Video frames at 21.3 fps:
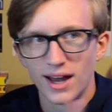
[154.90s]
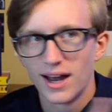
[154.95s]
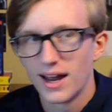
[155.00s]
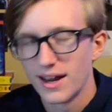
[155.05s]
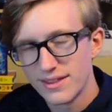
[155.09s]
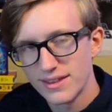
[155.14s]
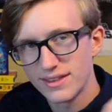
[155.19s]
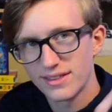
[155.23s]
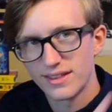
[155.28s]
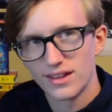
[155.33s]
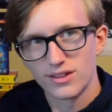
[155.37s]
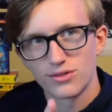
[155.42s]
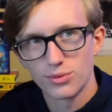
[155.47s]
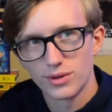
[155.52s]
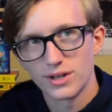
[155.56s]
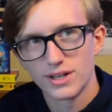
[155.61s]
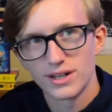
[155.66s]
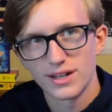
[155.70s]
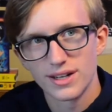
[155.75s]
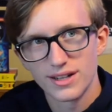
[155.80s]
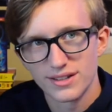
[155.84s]
I think that's what
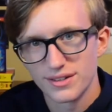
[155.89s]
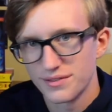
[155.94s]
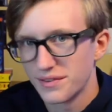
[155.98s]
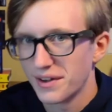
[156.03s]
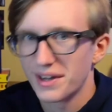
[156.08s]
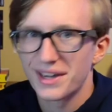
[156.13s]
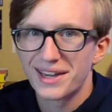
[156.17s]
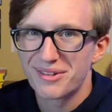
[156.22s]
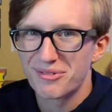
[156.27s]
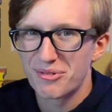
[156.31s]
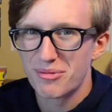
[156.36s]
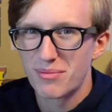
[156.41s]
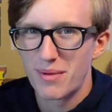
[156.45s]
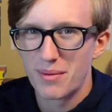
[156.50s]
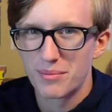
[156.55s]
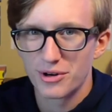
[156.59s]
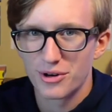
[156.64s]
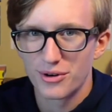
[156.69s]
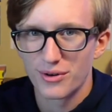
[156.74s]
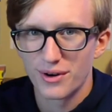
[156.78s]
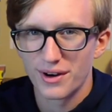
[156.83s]
it is, if I can
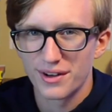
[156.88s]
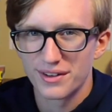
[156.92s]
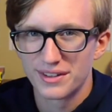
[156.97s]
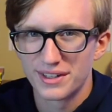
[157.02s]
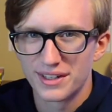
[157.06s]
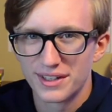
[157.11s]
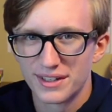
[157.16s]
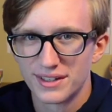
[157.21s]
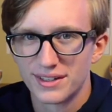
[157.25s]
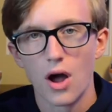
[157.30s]
remember correctly.